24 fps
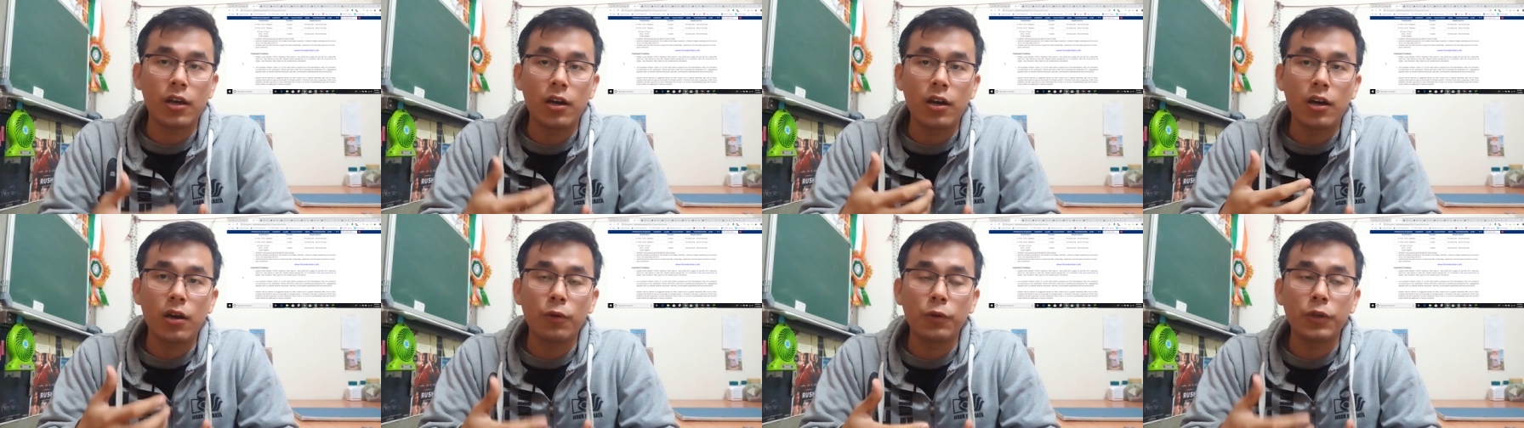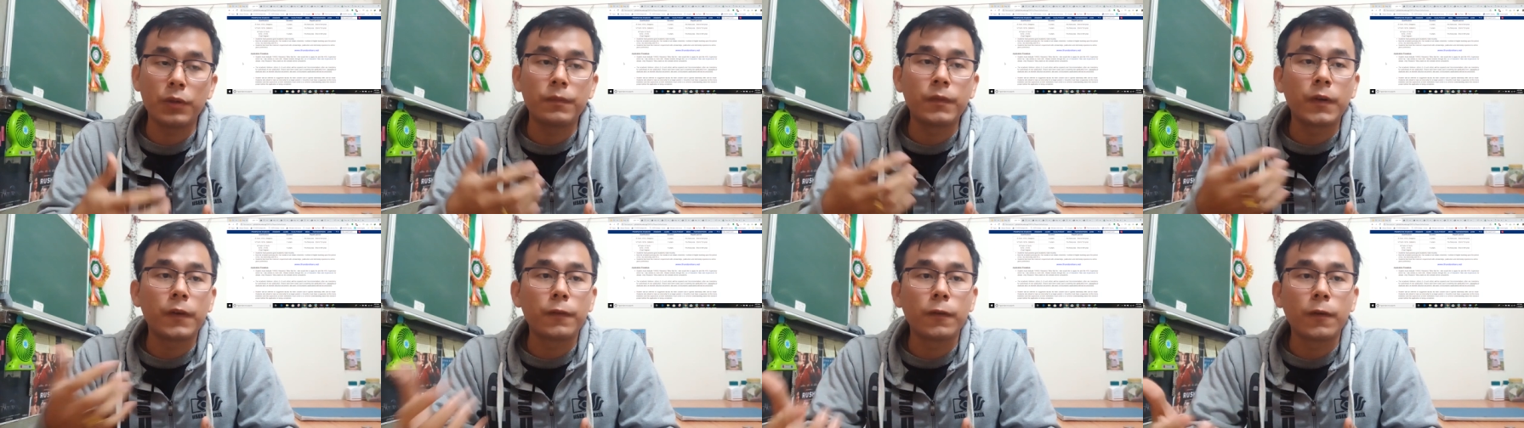how
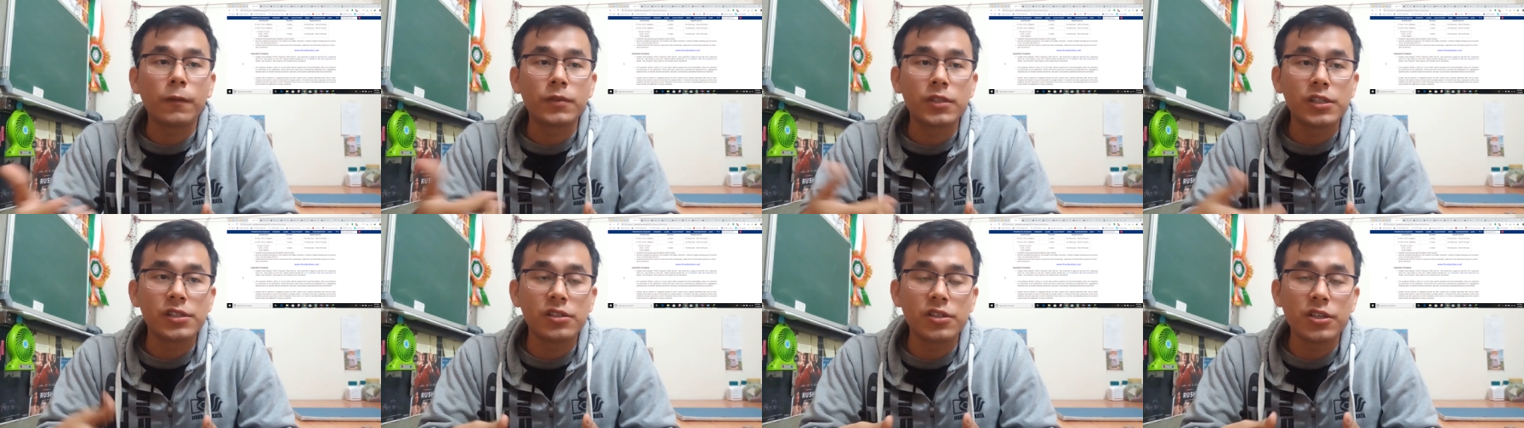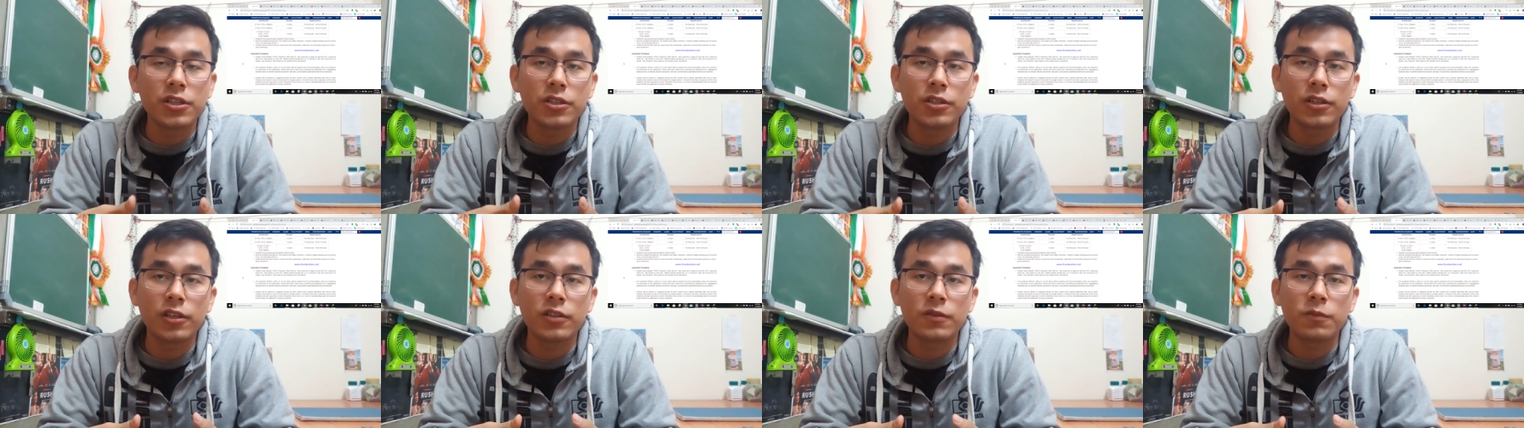it performs in
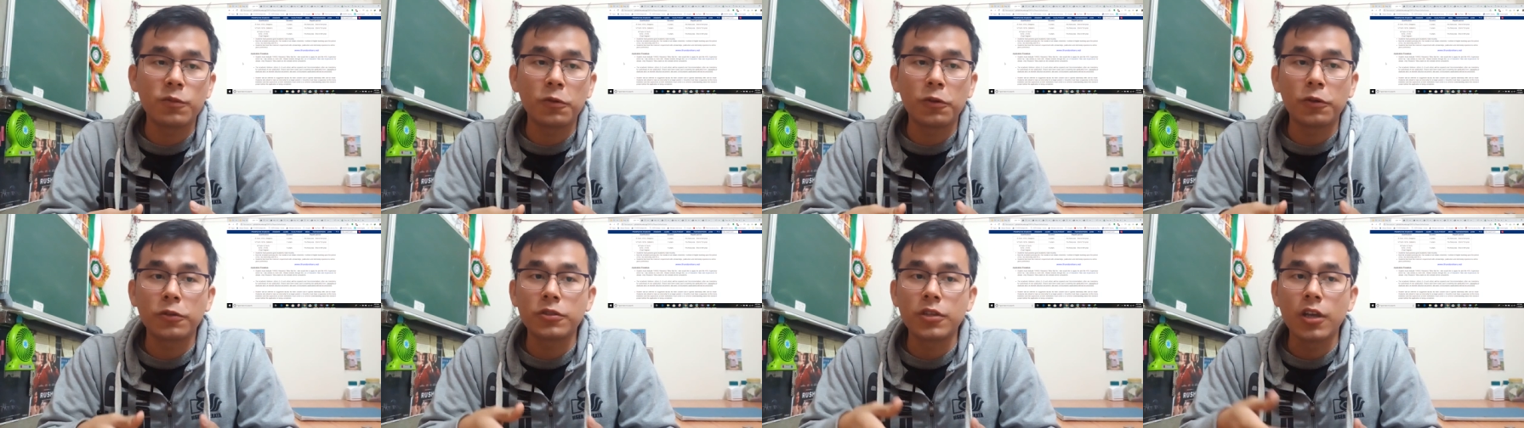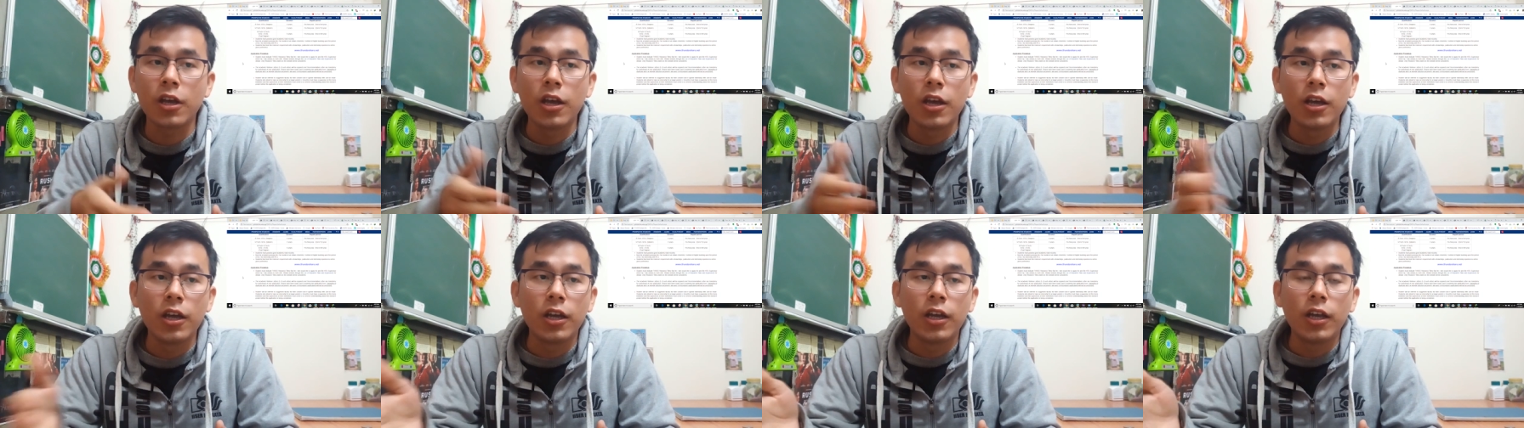research, because
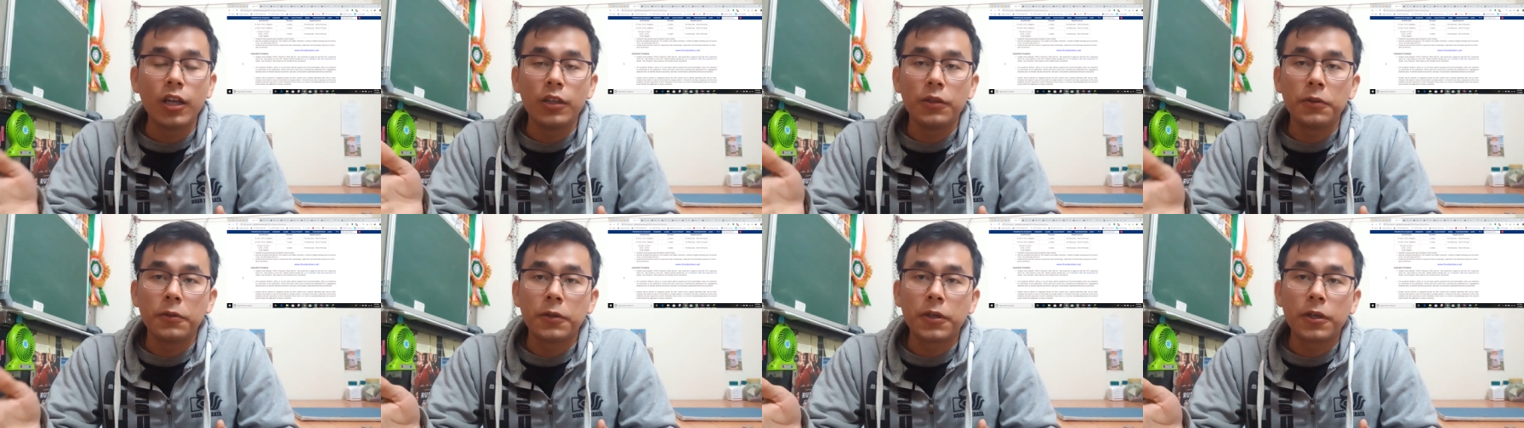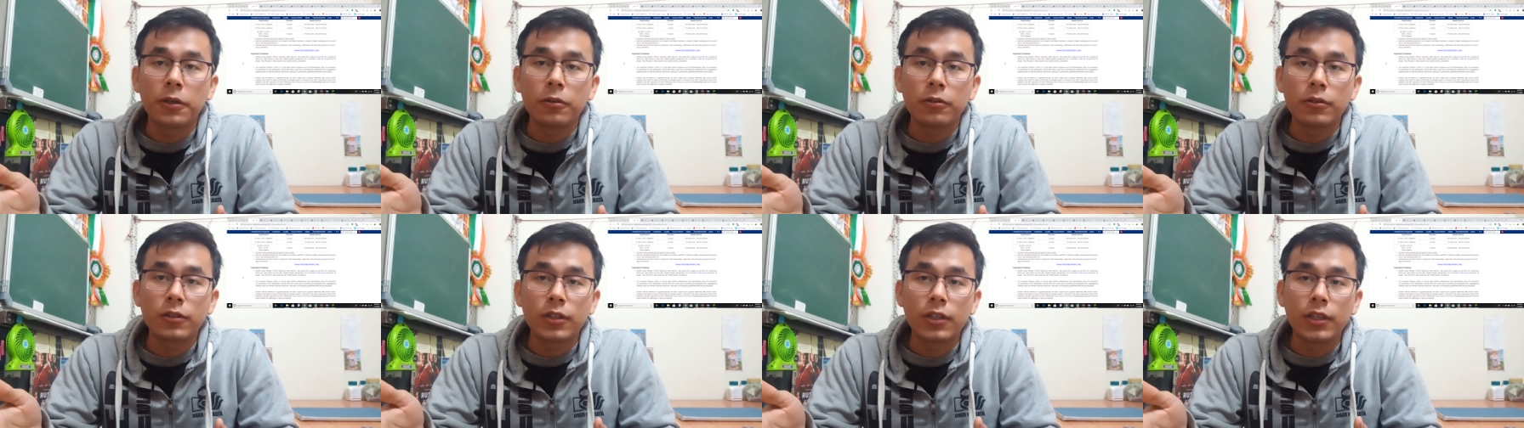you
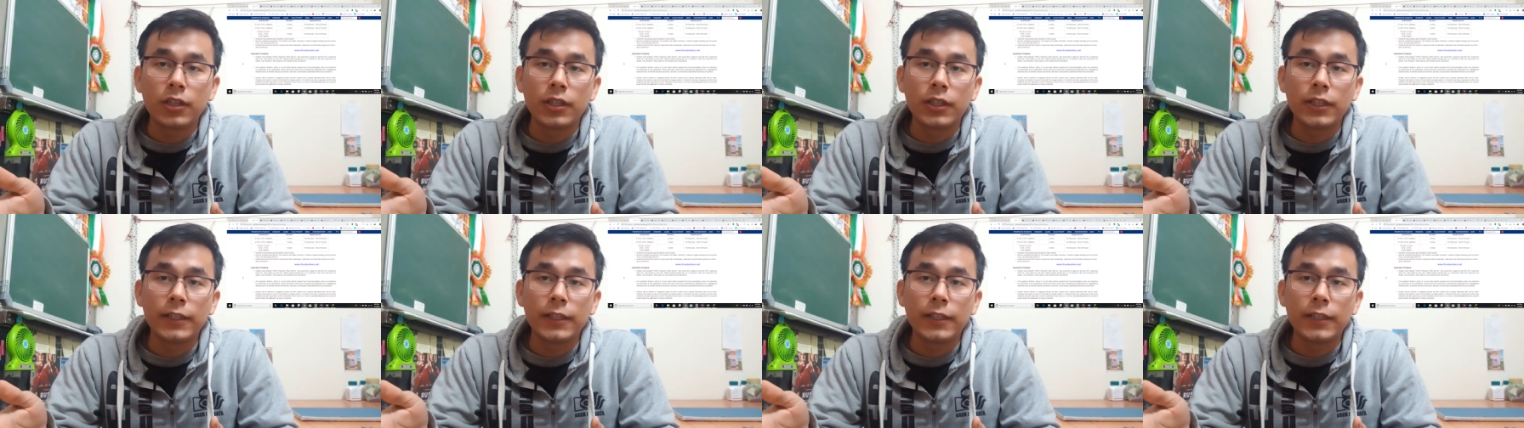cannot